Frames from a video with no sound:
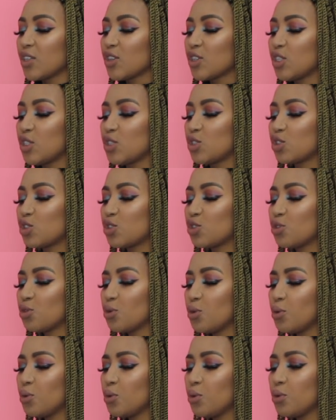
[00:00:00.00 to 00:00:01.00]
These
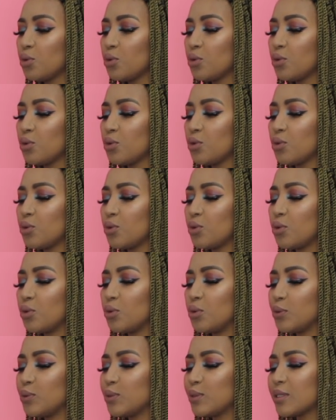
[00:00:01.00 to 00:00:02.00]

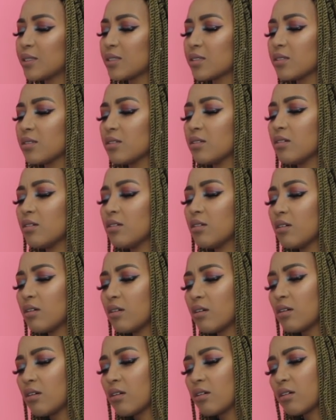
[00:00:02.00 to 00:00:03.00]
shoes.
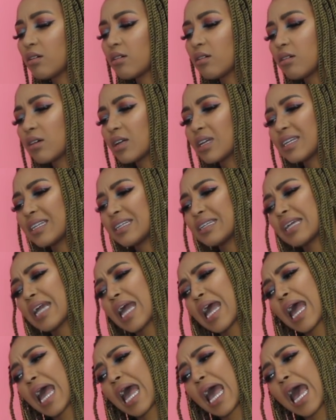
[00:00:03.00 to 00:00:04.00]
Oh,
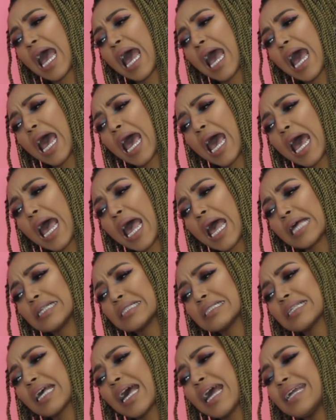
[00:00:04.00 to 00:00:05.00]

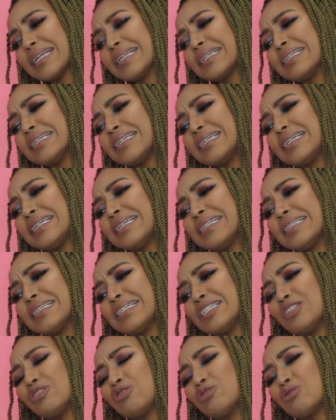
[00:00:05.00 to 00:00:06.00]
yes. I need
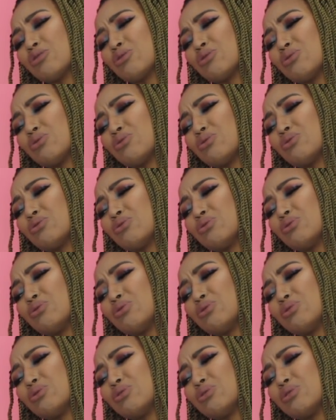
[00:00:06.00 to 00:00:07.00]
these
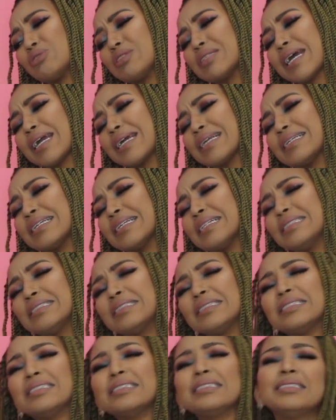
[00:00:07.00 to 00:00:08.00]
shoes.
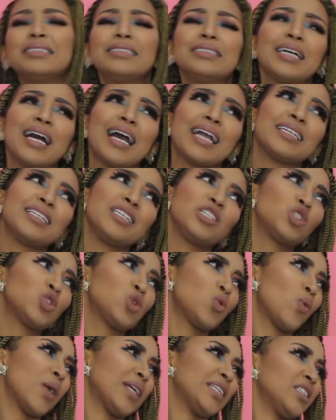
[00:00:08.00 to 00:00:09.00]
I need
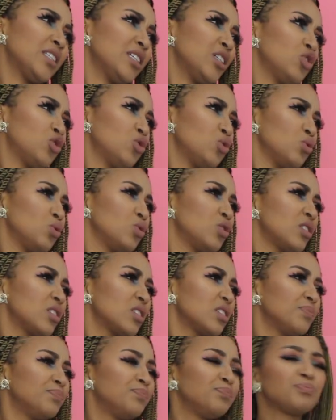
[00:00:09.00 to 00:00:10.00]
to want these
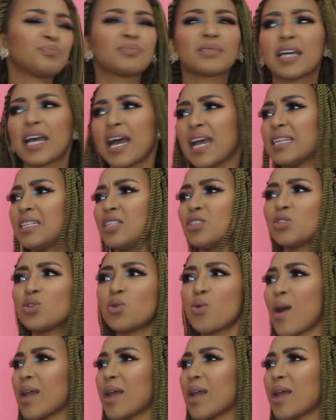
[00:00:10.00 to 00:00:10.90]
shoes. And